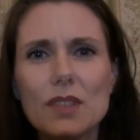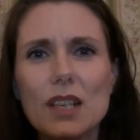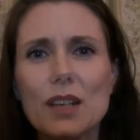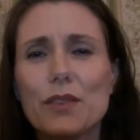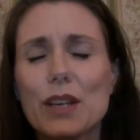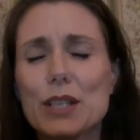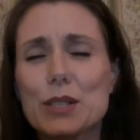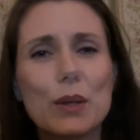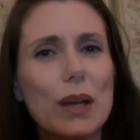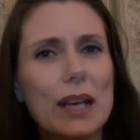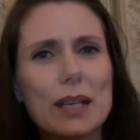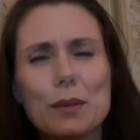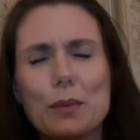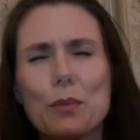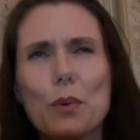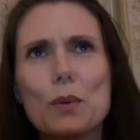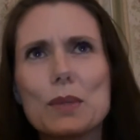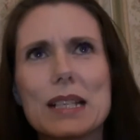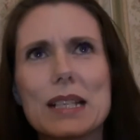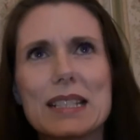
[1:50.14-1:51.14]
video. Anyway,
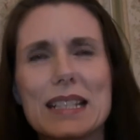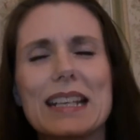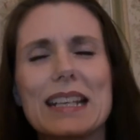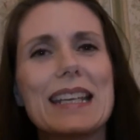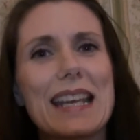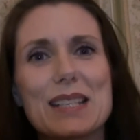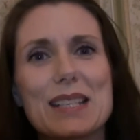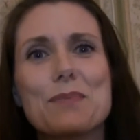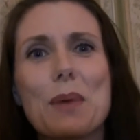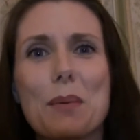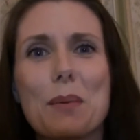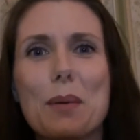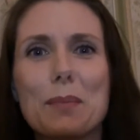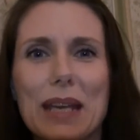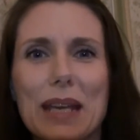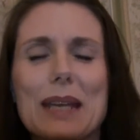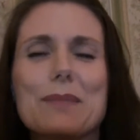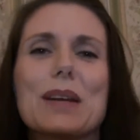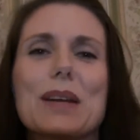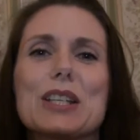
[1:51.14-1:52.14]
what was I saying? Yes, my mum
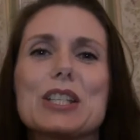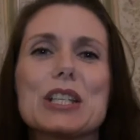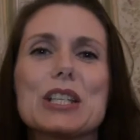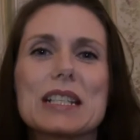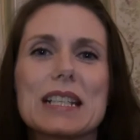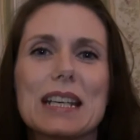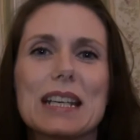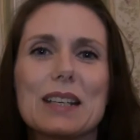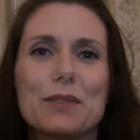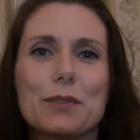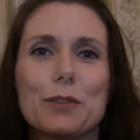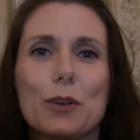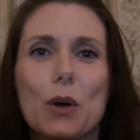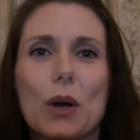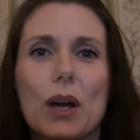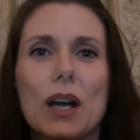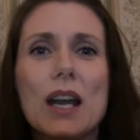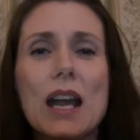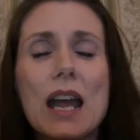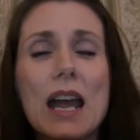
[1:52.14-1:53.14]
came and she stayed
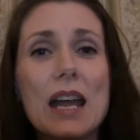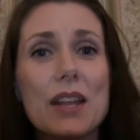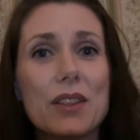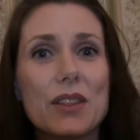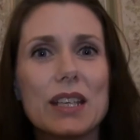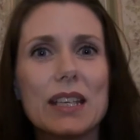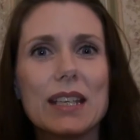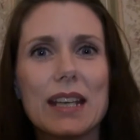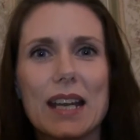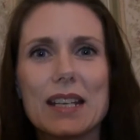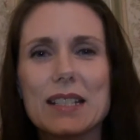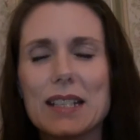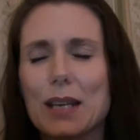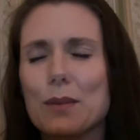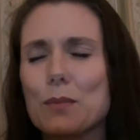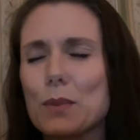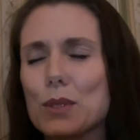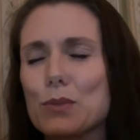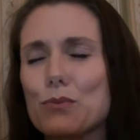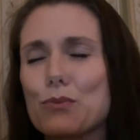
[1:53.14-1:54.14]
for three nights and
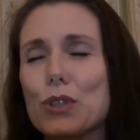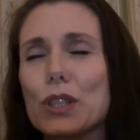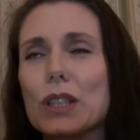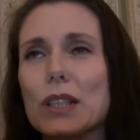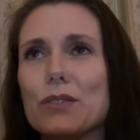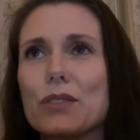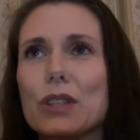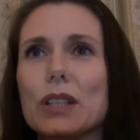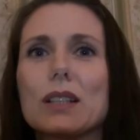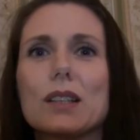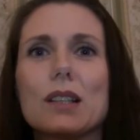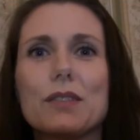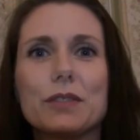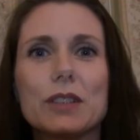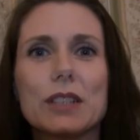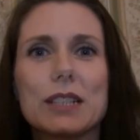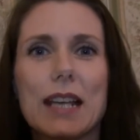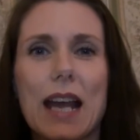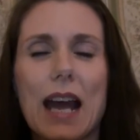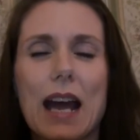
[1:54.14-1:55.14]
it was really, really
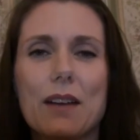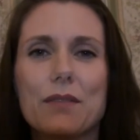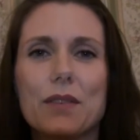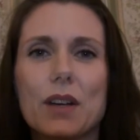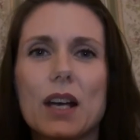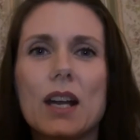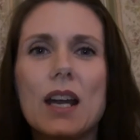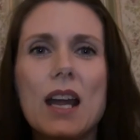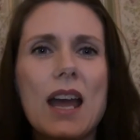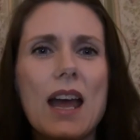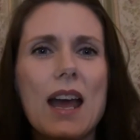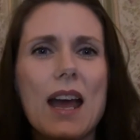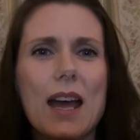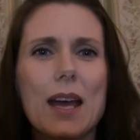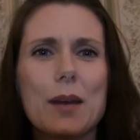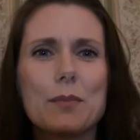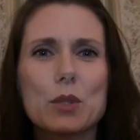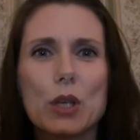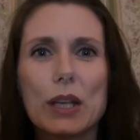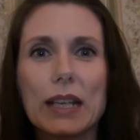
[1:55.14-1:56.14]
lovely to have her.
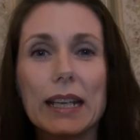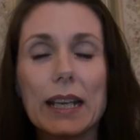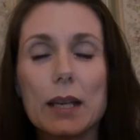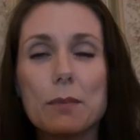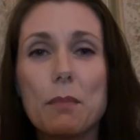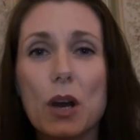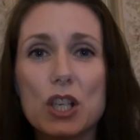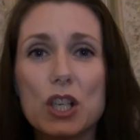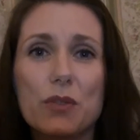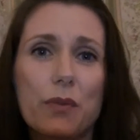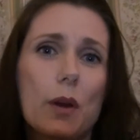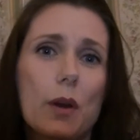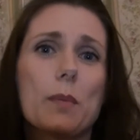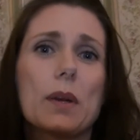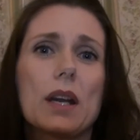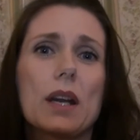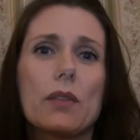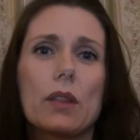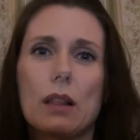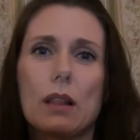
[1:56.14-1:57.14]
Um, so I didn't get much
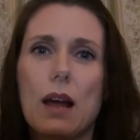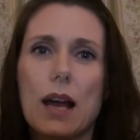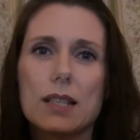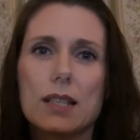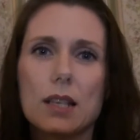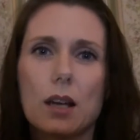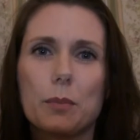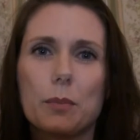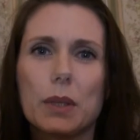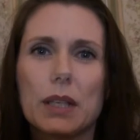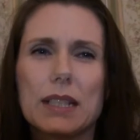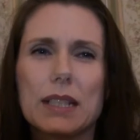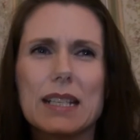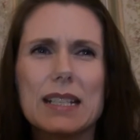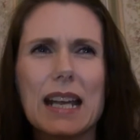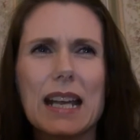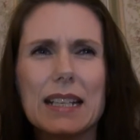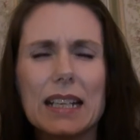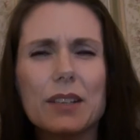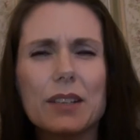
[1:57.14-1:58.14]
filming in the last couple of
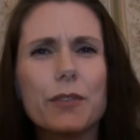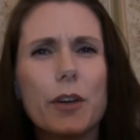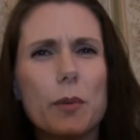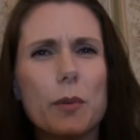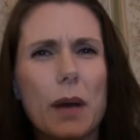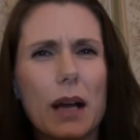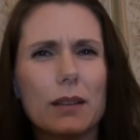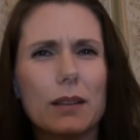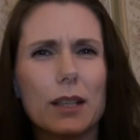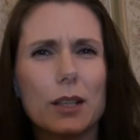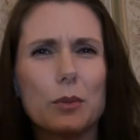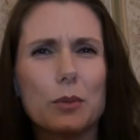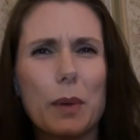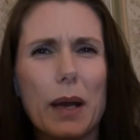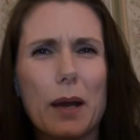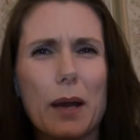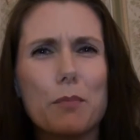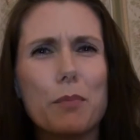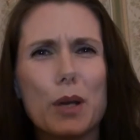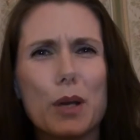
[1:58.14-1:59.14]
days. I did film a little
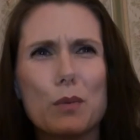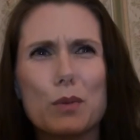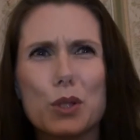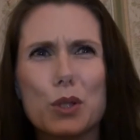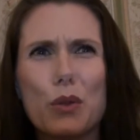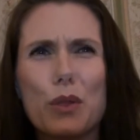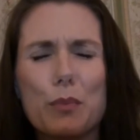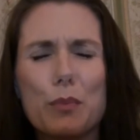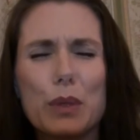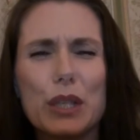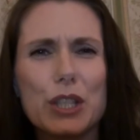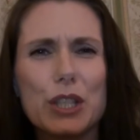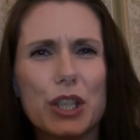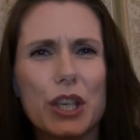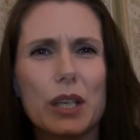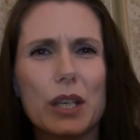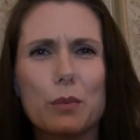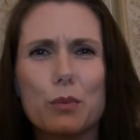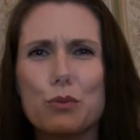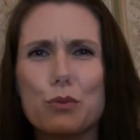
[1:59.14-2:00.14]
bit, but it was on the beach
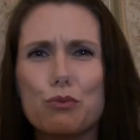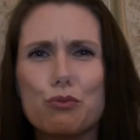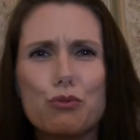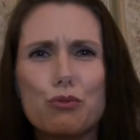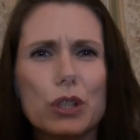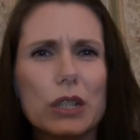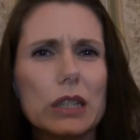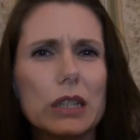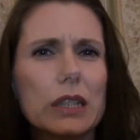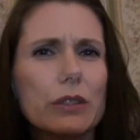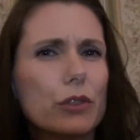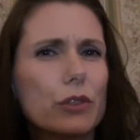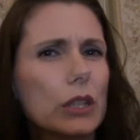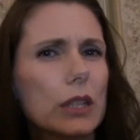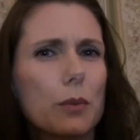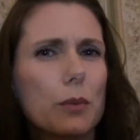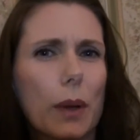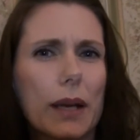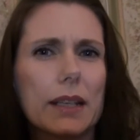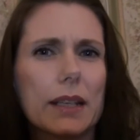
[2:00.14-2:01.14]
and it was really,
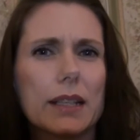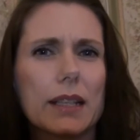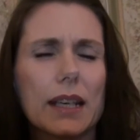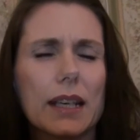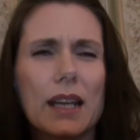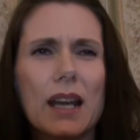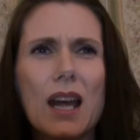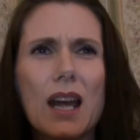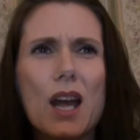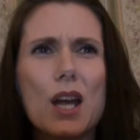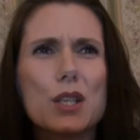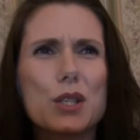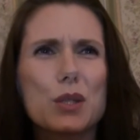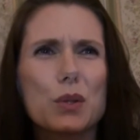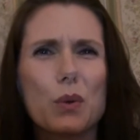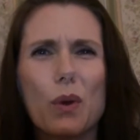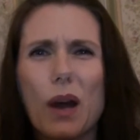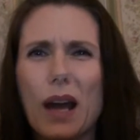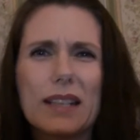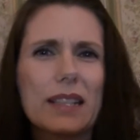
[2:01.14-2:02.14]
really windy.
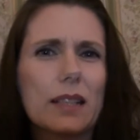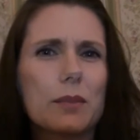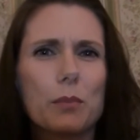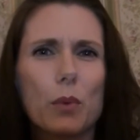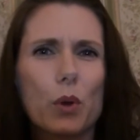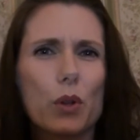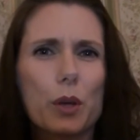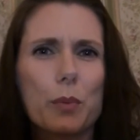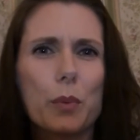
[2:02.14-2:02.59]
So I didn't bother